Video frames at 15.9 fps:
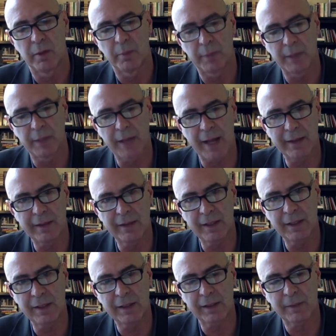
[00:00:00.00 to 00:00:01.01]
But I
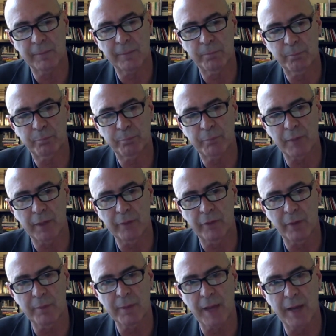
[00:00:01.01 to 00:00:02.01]
think
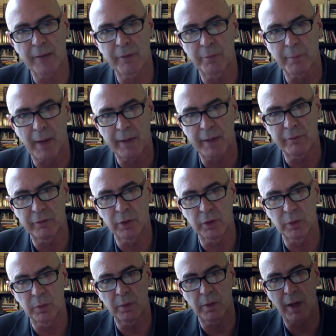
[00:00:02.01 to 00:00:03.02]
sometimes my
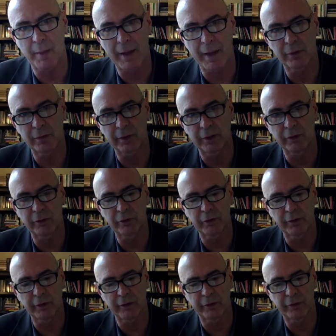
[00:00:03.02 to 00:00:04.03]
view about this
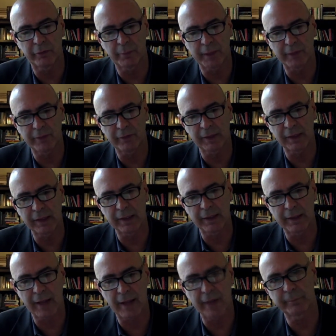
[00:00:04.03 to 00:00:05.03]
is basically
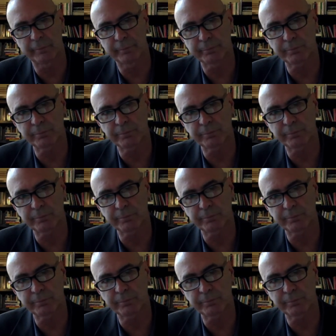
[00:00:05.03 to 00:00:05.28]
that